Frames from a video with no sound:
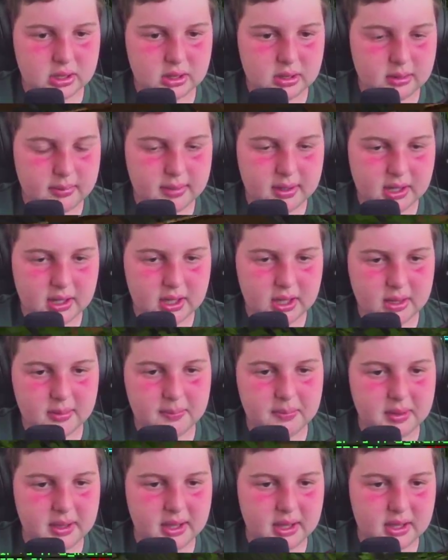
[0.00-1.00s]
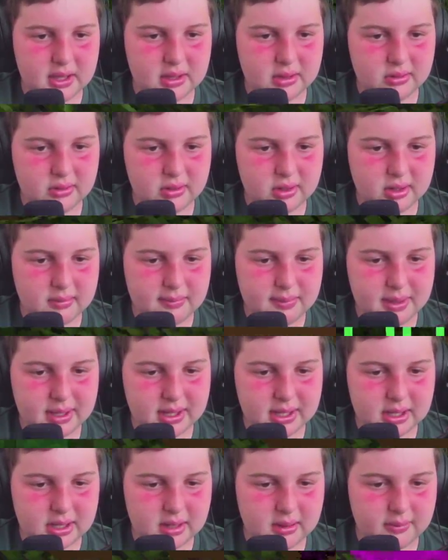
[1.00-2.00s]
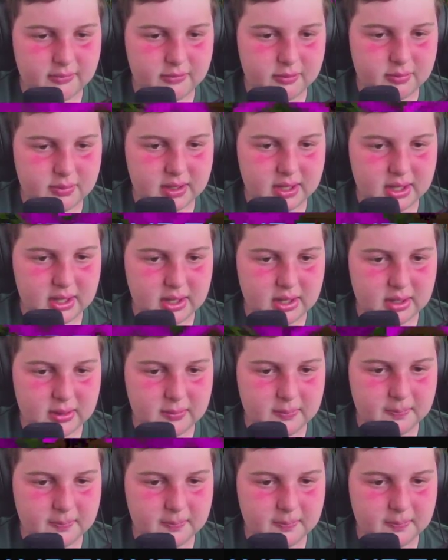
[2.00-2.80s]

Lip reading: pick up, and you can pick it up from there.